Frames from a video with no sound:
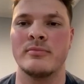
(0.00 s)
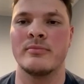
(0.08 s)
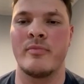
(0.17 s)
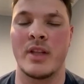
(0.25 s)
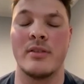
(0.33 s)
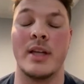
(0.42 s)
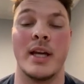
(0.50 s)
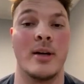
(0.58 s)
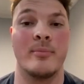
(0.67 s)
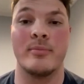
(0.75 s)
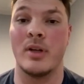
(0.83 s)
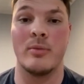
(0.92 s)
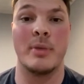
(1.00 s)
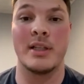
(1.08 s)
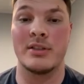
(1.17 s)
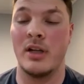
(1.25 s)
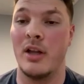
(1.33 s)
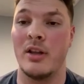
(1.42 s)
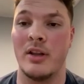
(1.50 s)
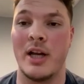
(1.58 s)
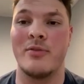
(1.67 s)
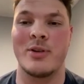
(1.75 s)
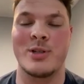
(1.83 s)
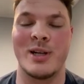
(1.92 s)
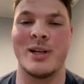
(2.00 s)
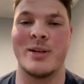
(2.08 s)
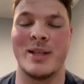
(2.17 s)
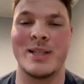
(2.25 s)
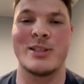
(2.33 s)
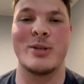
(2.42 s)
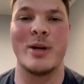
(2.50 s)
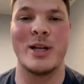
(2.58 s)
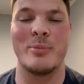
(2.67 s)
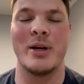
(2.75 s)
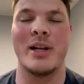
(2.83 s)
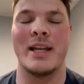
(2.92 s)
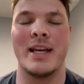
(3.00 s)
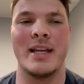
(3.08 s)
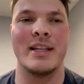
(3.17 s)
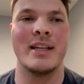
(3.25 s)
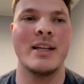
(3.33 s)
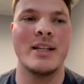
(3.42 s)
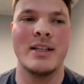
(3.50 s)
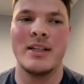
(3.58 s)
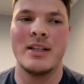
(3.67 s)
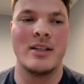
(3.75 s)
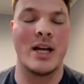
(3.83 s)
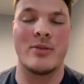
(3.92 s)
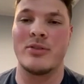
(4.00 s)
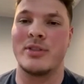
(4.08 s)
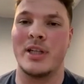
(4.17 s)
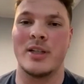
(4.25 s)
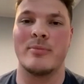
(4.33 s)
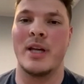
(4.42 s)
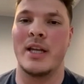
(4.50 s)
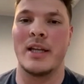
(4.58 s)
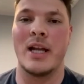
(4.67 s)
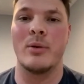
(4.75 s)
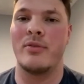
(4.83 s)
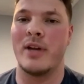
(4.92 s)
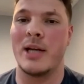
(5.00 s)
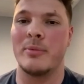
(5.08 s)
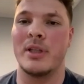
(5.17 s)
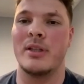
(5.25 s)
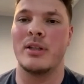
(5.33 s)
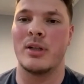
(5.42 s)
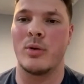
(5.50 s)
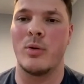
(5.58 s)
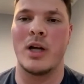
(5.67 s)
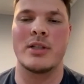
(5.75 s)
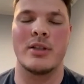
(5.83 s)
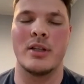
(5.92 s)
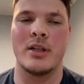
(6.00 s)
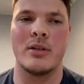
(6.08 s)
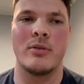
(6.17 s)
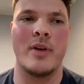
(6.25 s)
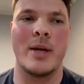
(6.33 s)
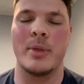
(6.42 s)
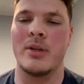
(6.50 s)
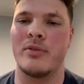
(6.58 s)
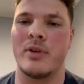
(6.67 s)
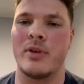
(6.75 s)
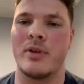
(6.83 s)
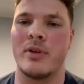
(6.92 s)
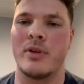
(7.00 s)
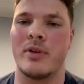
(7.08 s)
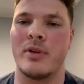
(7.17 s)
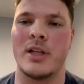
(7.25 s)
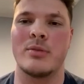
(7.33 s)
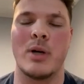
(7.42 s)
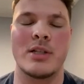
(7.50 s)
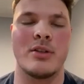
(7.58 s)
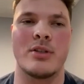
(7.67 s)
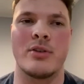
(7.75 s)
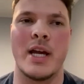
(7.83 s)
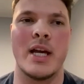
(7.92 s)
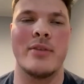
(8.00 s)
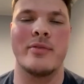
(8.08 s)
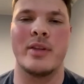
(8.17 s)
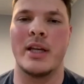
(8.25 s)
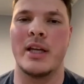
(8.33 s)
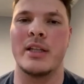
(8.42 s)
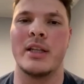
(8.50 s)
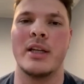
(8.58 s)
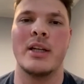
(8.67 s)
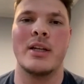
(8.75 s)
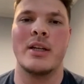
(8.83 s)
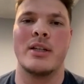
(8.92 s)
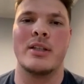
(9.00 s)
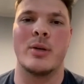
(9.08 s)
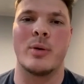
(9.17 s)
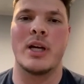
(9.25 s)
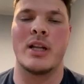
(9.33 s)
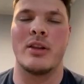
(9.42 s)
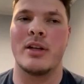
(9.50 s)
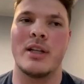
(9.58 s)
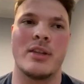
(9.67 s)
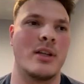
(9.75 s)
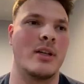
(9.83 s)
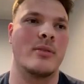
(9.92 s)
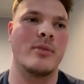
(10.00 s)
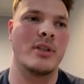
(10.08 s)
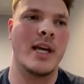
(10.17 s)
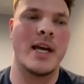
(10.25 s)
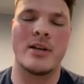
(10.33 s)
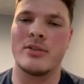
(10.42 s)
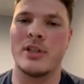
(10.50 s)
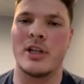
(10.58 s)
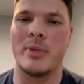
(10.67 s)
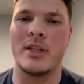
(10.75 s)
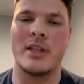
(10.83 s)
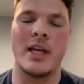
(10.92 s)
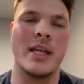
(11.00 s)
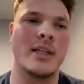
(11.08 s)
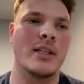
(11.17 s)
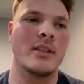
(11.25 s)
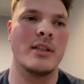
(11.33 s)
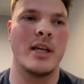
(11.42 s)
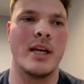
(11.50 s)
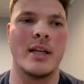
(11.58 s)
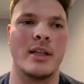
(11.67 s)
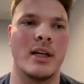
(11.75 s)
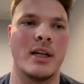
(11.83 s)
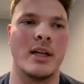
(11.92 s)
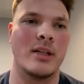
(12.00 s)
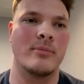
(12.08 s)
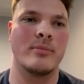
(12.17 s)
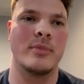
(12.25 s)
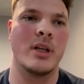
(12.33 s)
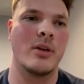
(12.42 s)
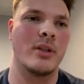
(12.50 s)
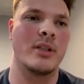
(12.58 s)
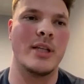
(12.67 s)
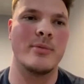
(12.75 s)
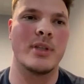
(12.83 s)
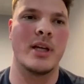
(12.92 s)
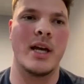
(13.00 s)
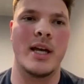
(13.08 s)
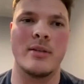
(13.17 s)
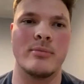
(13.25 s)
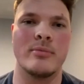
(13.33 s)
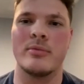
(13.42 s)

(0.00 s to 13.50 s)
Yeah, no, biggest call of life for sure. I mean, that's a good way to put it. And I was just here hanging out with family. We're watching the family and friends watching the draft, and we're kind of looking at the tackles that are being taken and, the teams that I had